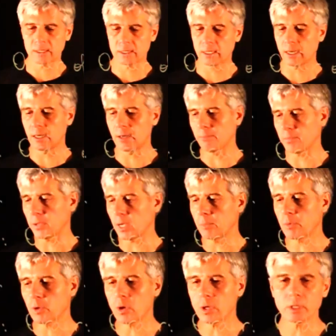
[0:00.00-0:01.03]
a
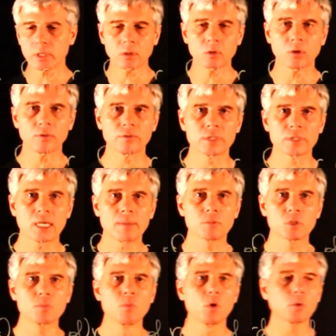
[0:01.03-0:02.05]
product of some
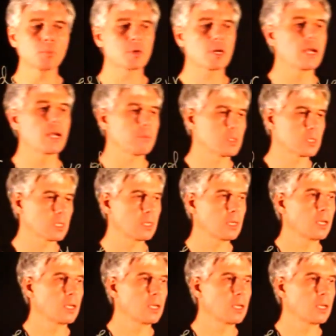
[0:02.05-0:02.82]
small primes.